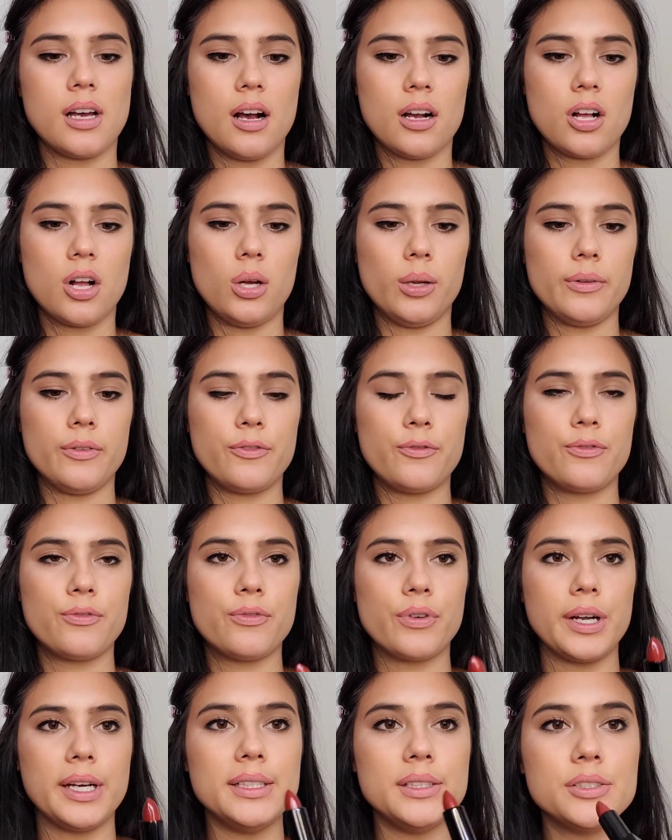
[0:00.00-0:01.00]
called
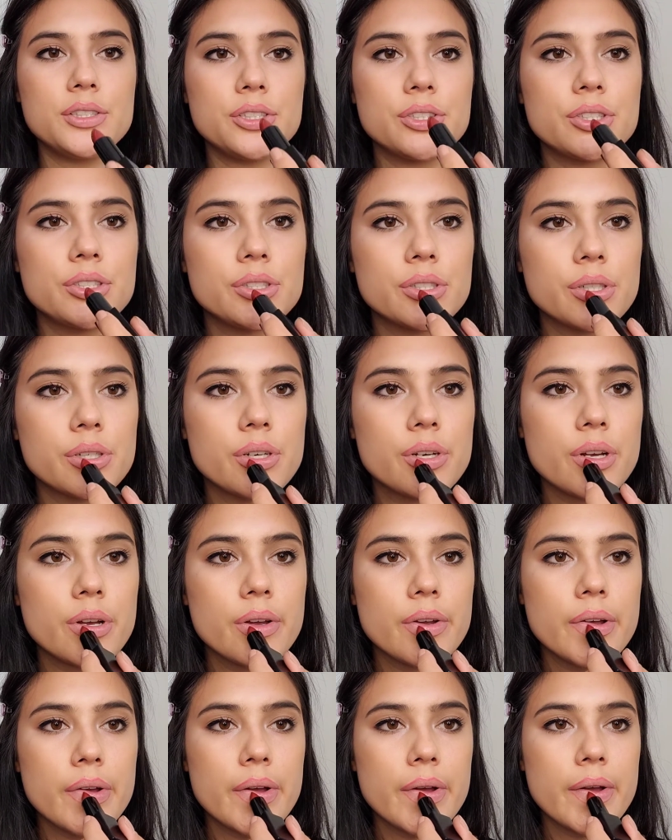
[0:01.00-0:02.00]
Fringe.
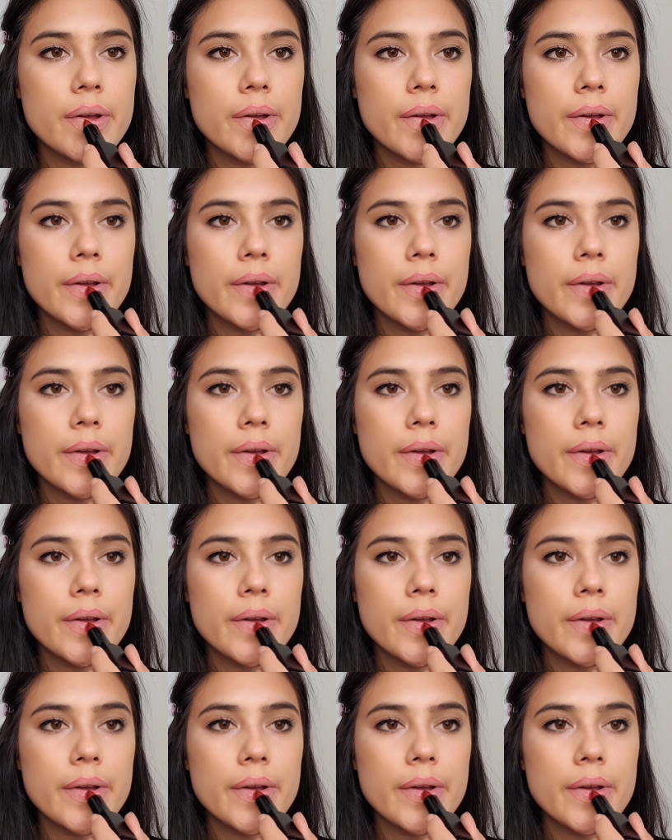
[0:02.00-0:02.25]
And